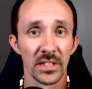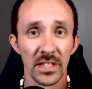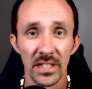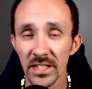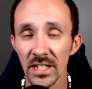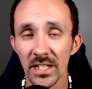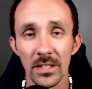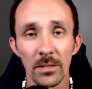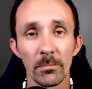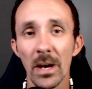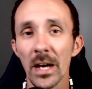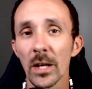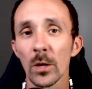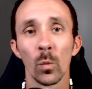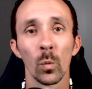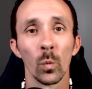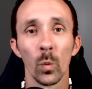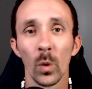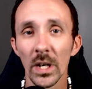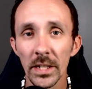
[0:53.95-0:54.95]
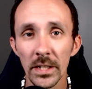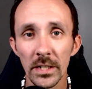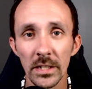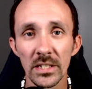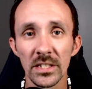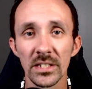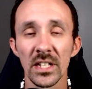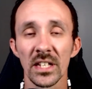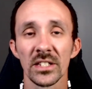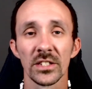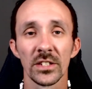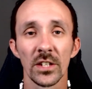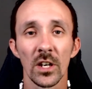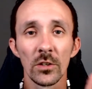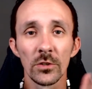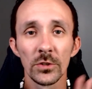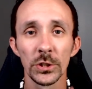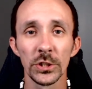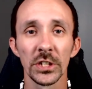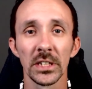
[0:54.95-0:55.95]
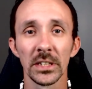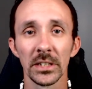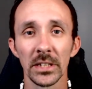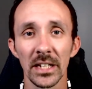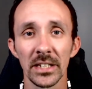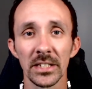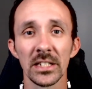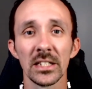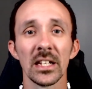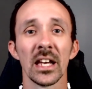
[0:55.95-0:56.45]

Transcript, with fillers: it doesn't matter what it is, as long as you connect it